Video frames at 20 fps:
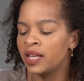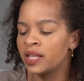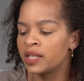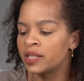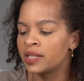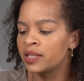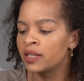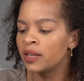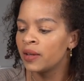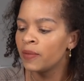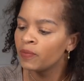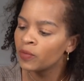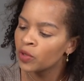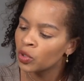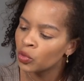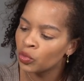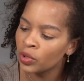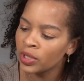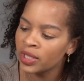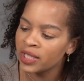It's
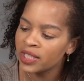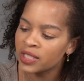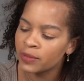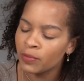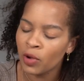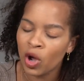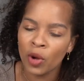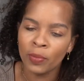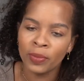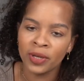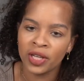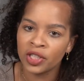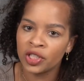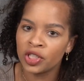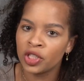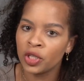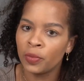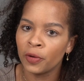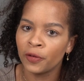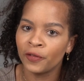really small, but it's
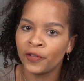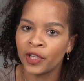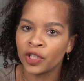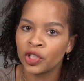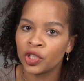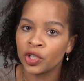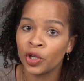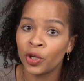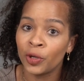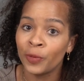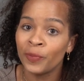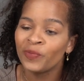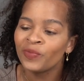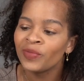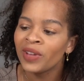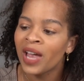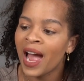super functional.